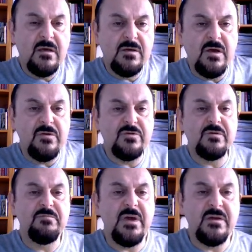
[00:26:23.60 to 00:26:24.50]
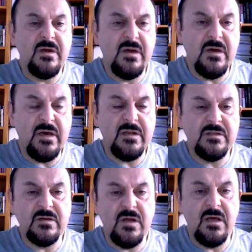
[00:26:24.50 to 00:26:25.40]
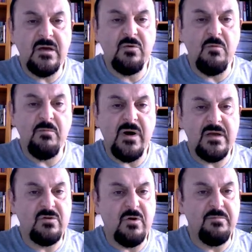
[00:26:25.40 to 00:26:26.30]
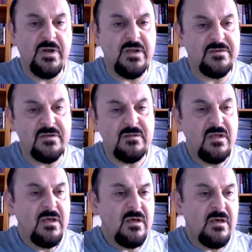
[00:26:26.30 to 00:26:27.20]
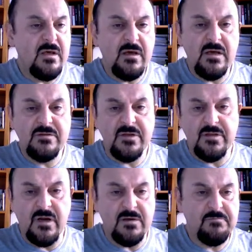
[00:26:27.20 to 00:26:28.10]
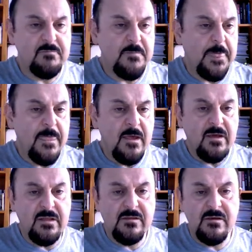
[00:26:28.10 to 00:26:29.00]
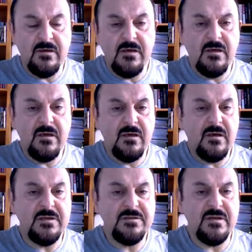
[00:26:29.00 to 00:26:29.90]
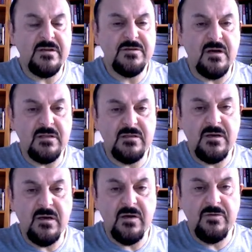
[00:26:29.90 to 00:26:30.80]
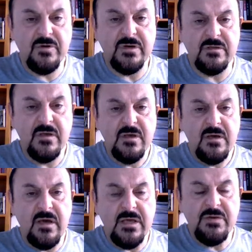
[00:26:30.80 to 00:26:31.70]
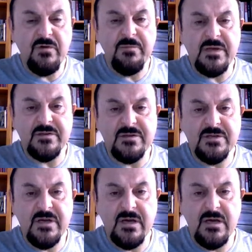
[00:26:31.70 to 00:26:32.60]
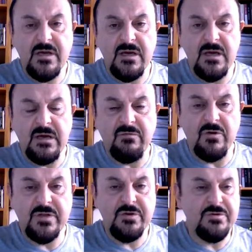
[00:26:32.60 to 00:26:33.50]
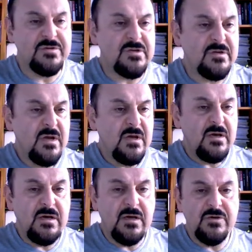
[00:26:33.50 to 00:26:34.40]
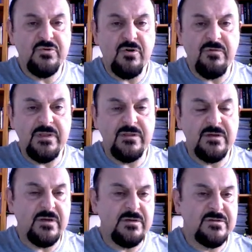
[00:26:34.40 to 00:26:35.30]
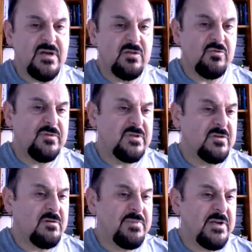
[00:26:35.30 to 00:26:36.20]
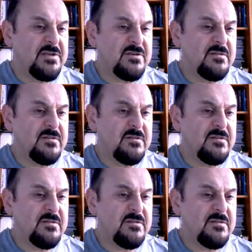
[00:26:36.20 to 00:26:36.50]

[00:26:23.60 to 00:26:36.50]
you can make another combined comparison, etc. And as a result, you can give a message for the user showing the result of this comparison.